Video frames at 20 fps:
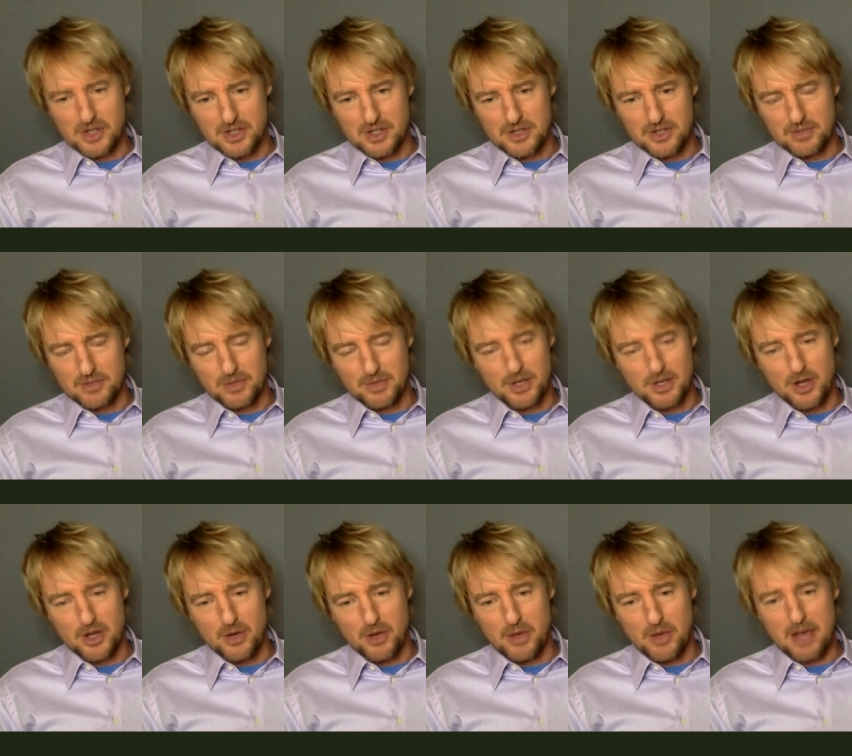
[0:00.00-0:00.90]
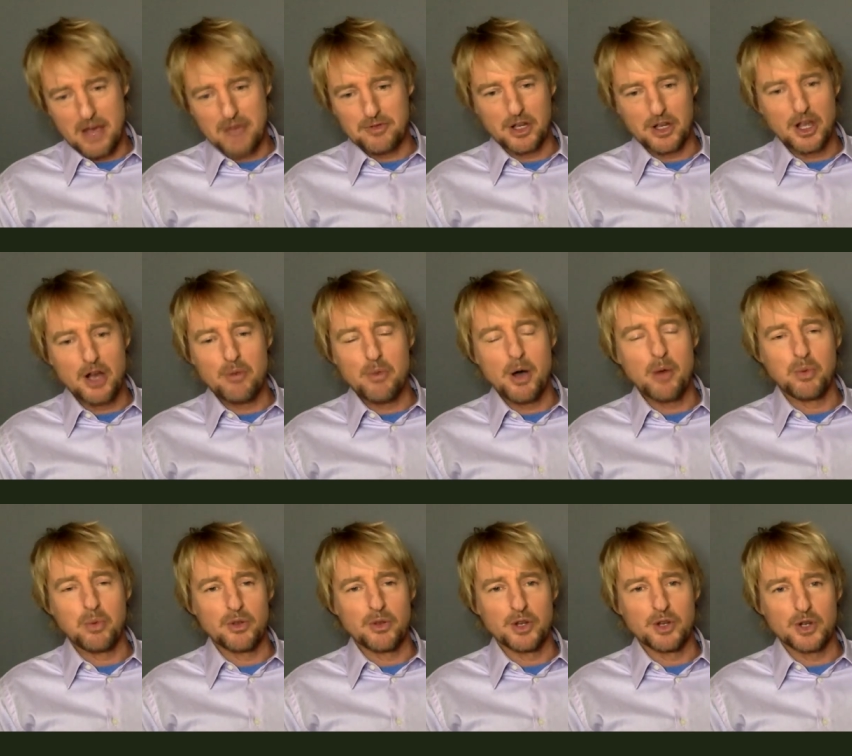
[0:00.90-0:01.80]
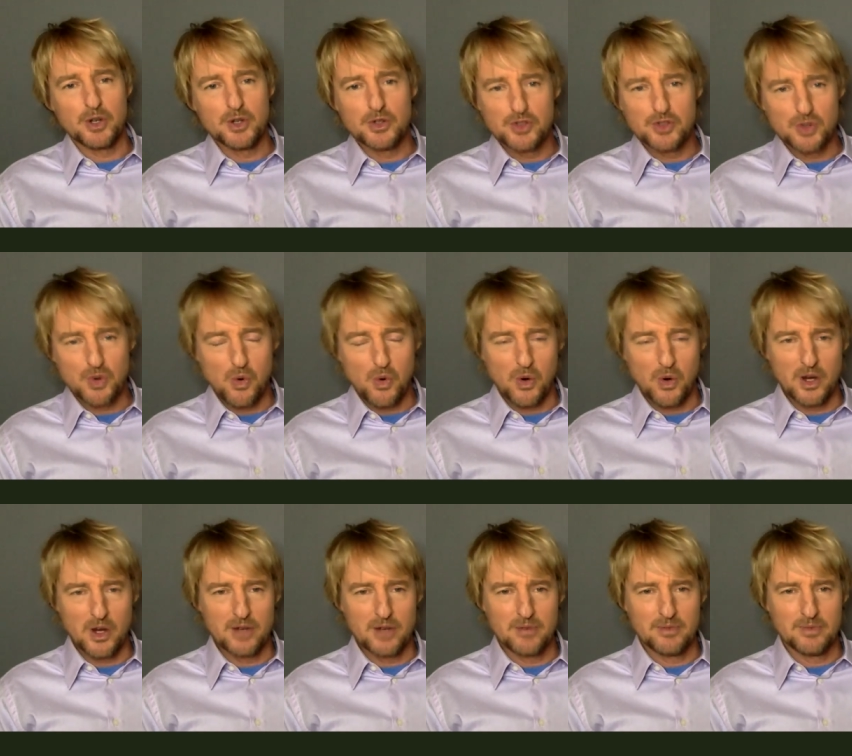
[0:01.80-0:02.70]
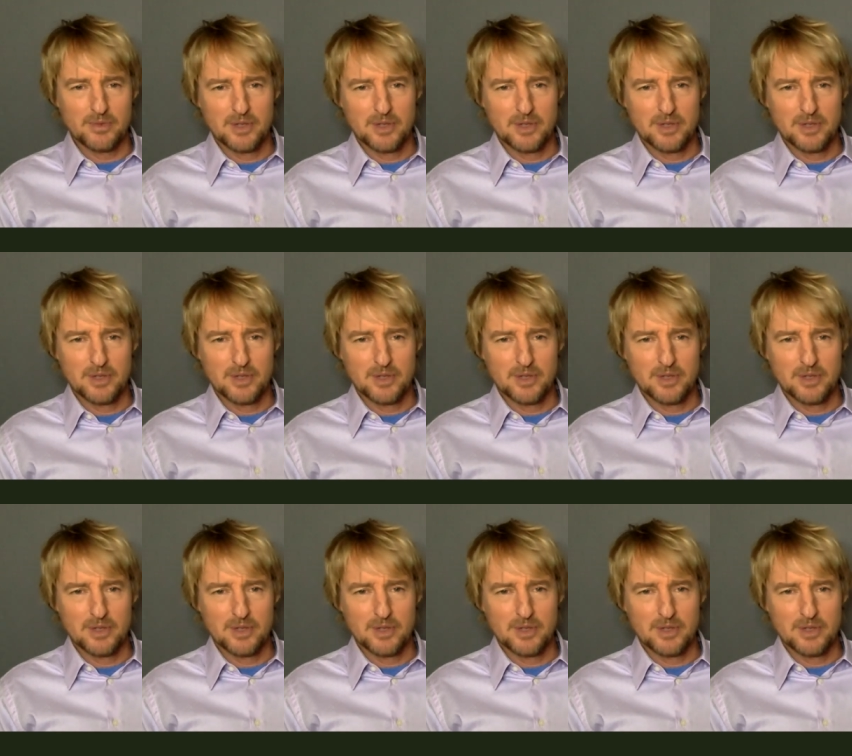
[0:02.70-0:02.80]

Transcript: It's, you know, have to come up with a good story.